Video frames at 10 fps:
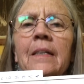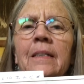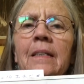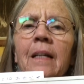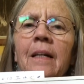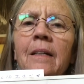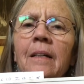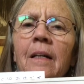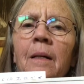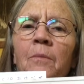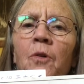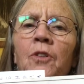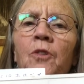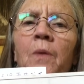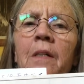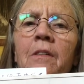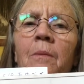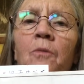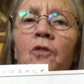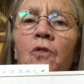Today I'm going to read some
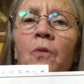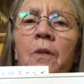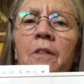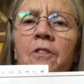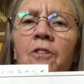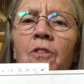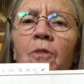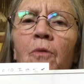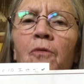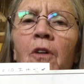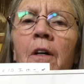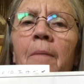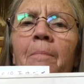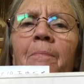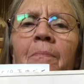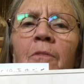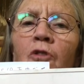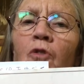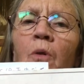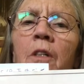stories to you from
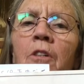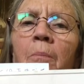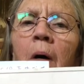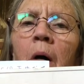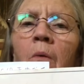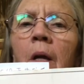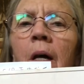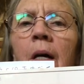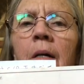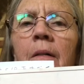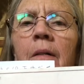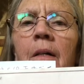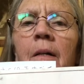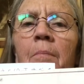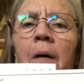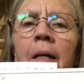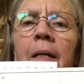Stories of Bahá'u'lláh by